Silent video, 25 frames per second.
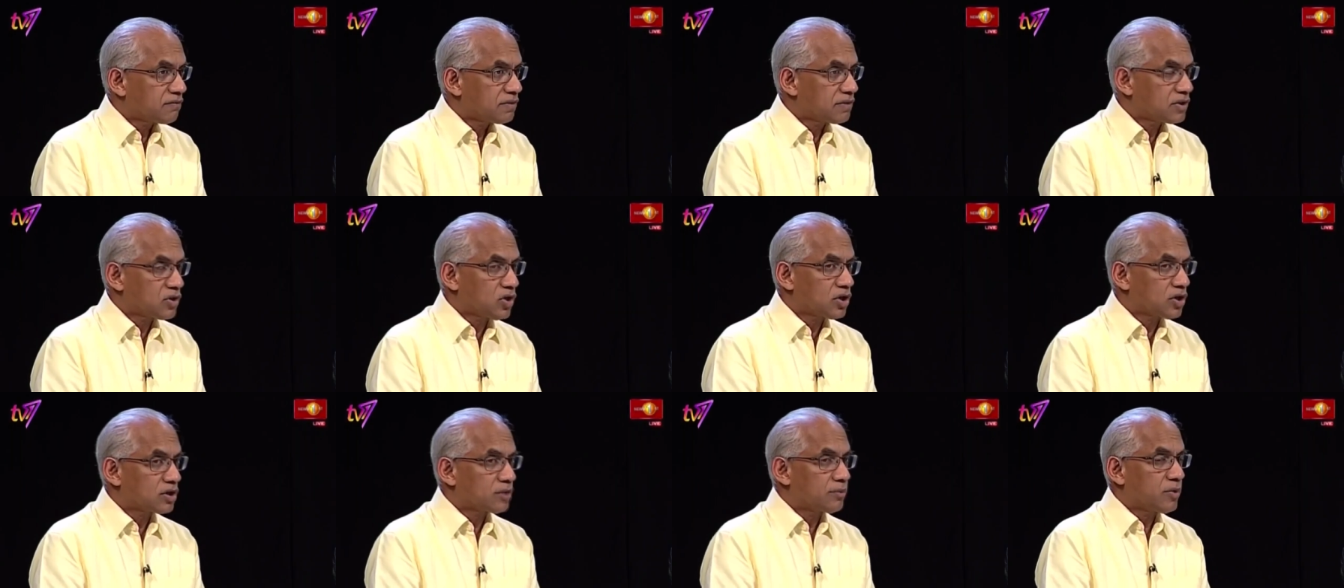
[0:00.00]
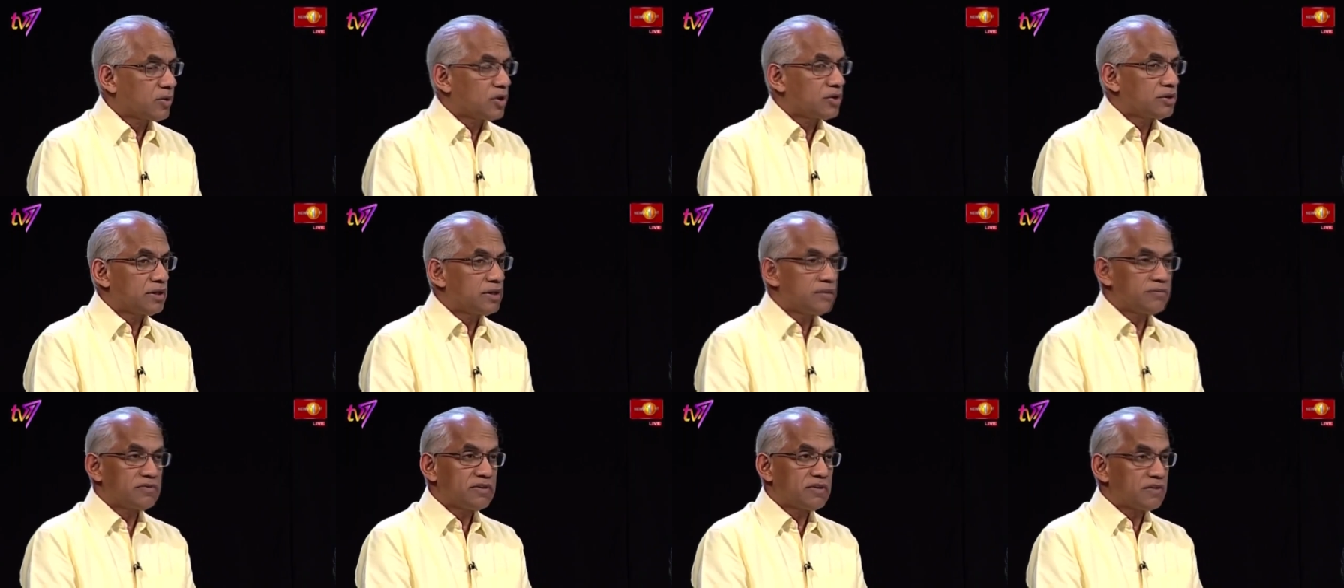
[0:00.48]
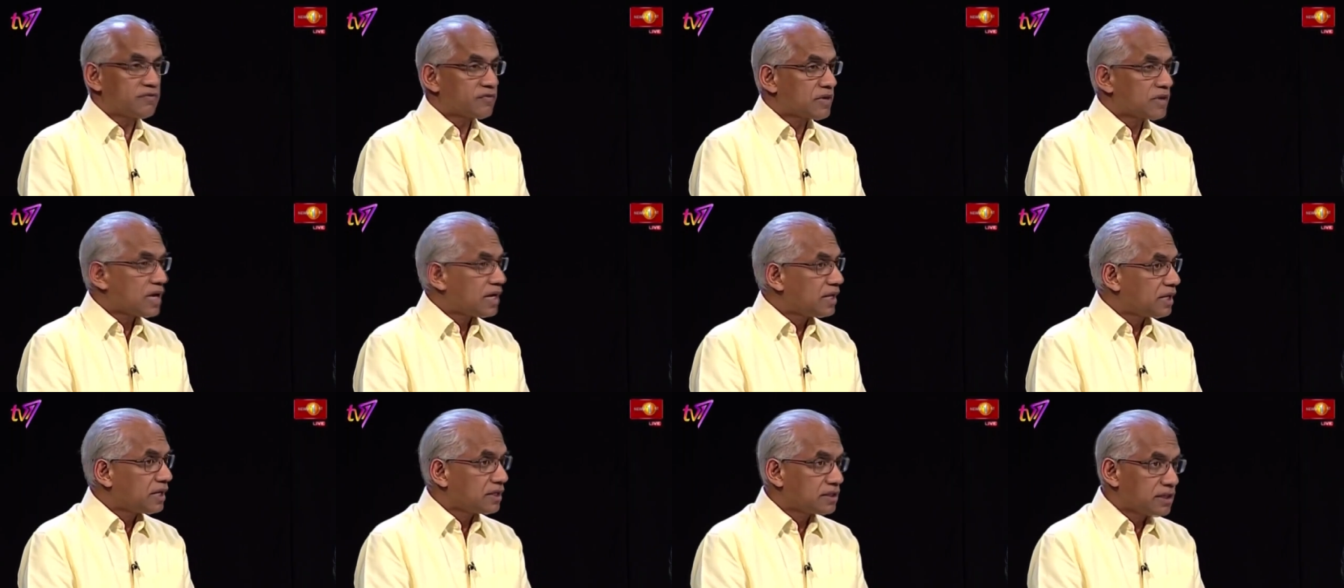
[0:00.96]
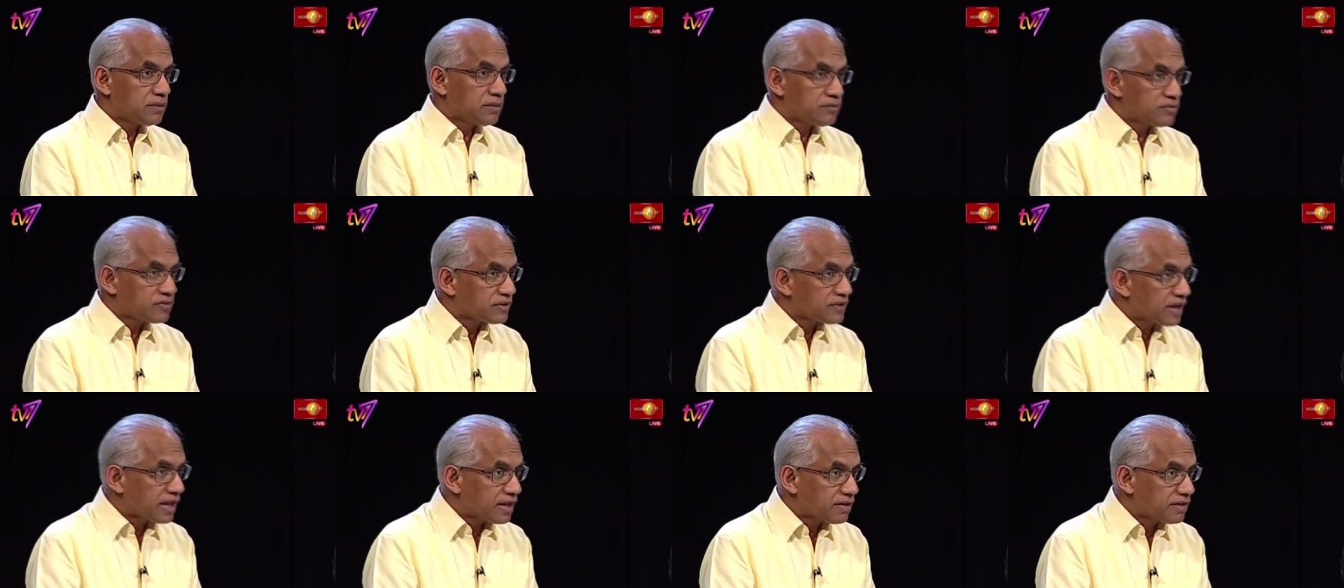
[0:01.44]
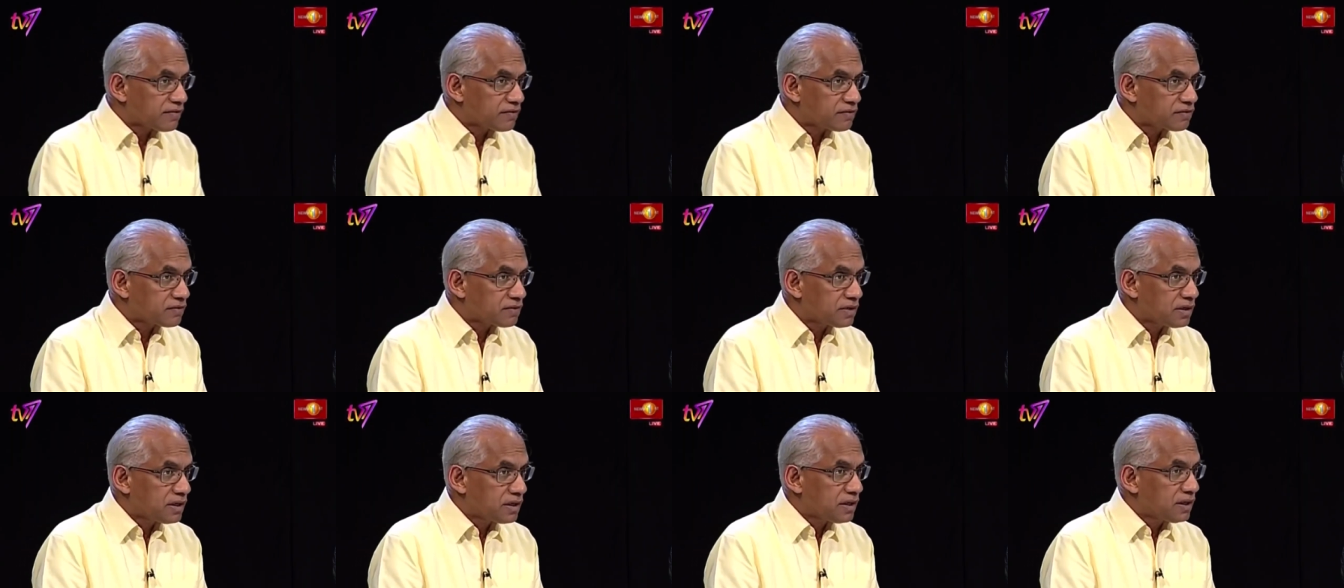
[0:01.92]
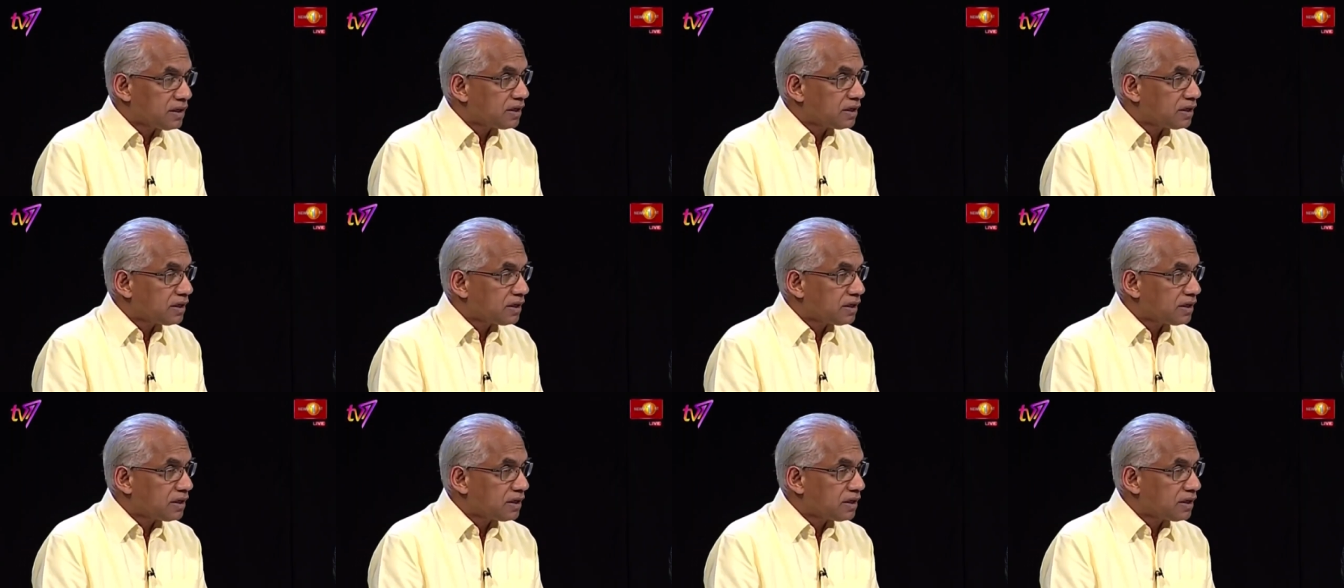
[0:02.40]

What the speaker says: we talked about them safeguarding themselves.